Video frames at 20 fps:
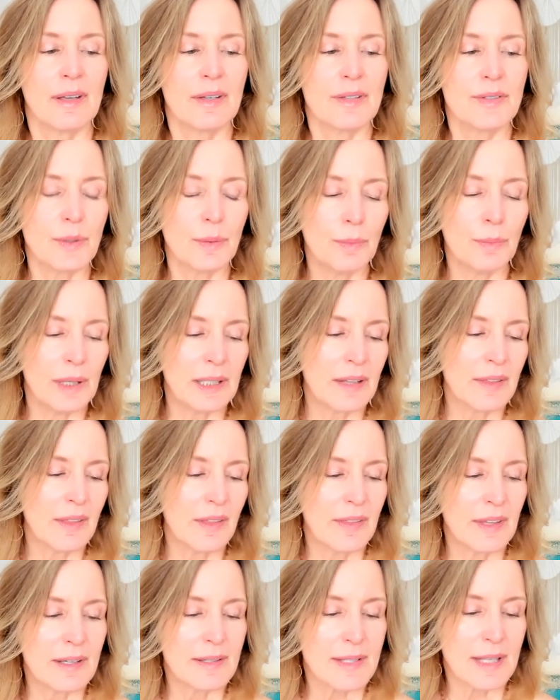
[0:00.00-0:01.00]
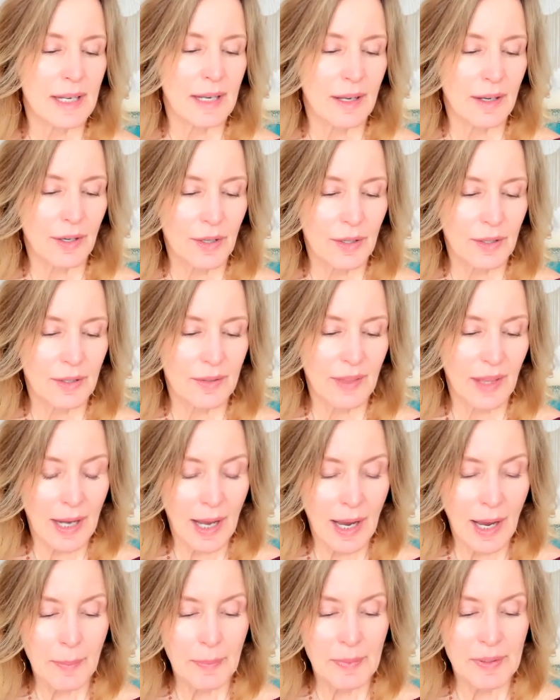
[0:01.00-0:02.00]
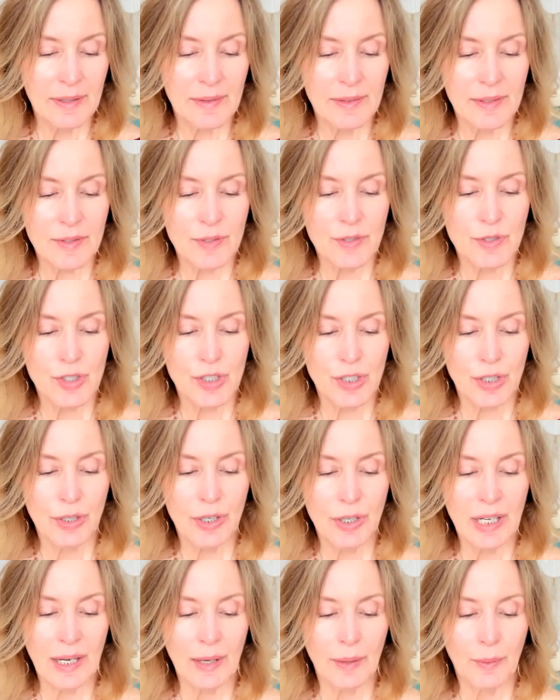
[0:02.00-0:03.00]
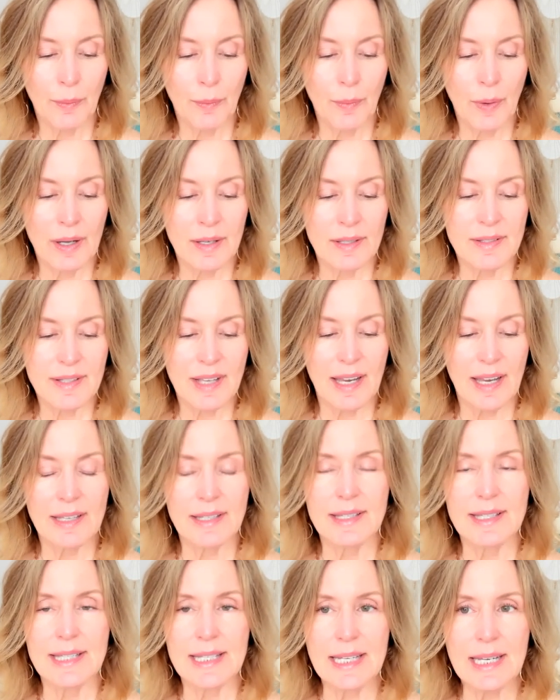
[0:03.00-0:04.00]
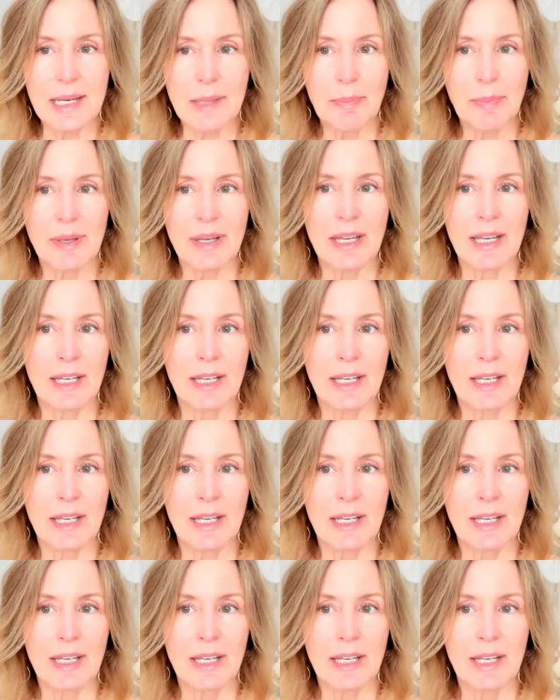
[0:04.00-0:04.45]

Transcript: So one of the things that uh, that happened in this journey was a deep